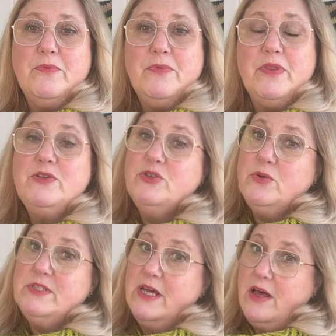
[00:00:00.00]
the
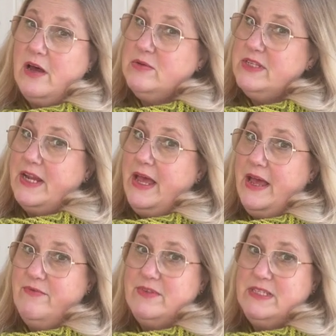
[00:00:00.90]
shawls and cowls that I
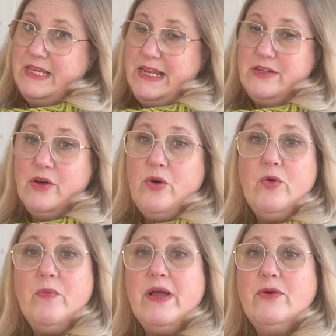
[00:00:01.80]
have still at
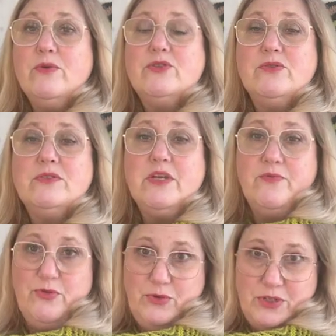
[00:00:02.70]
home, and also some
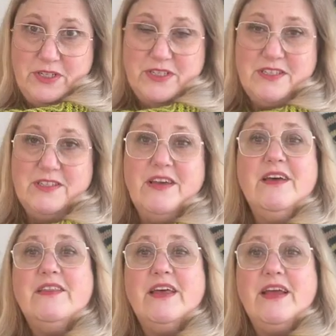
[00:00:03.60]
footages
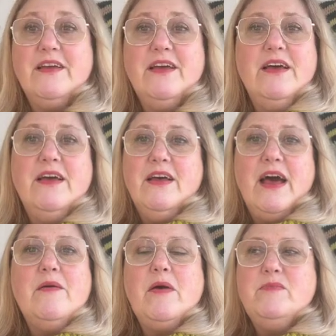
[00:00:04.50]
that
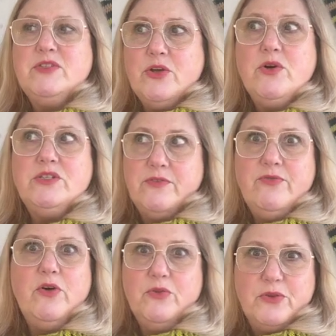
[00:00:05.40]
I'm searching
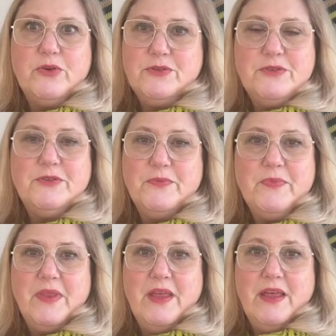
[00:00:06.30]
photos
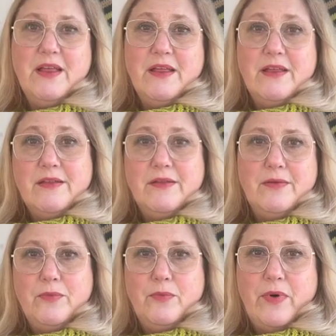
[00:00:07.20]

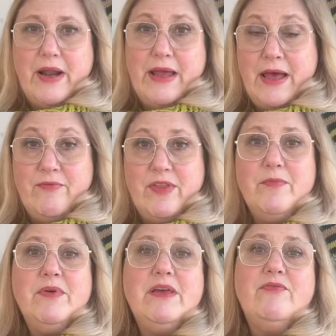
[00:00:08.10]
where I have
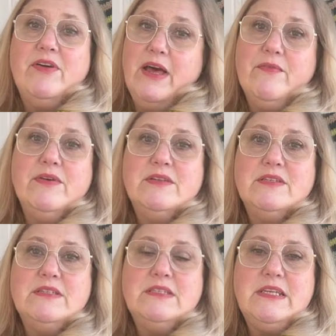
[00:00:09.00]
them. If I have
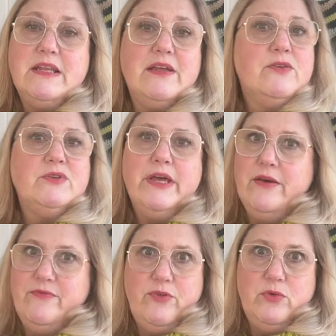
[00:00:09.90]
still, I don't
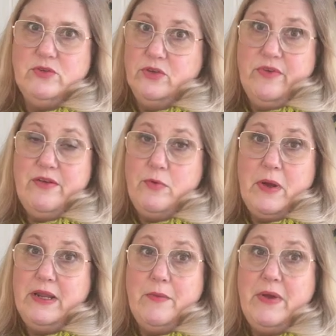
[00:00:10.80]
have photos of
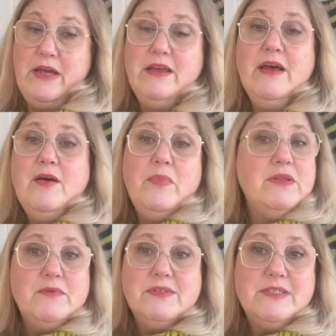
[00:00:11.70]
everyone I made, but
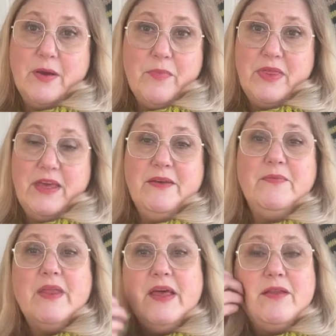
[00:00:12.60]
something,
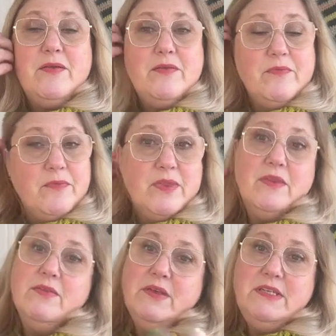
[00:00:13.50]
and
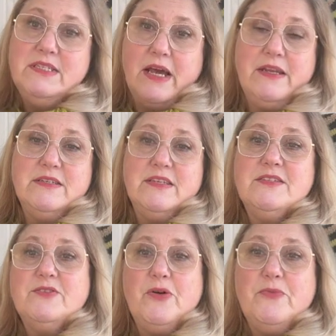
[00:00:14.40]
the designers and
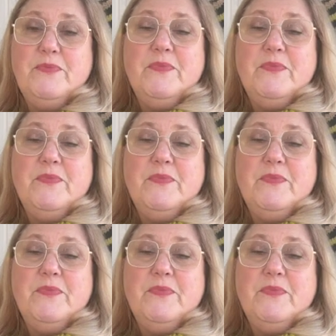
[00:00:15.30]
so on.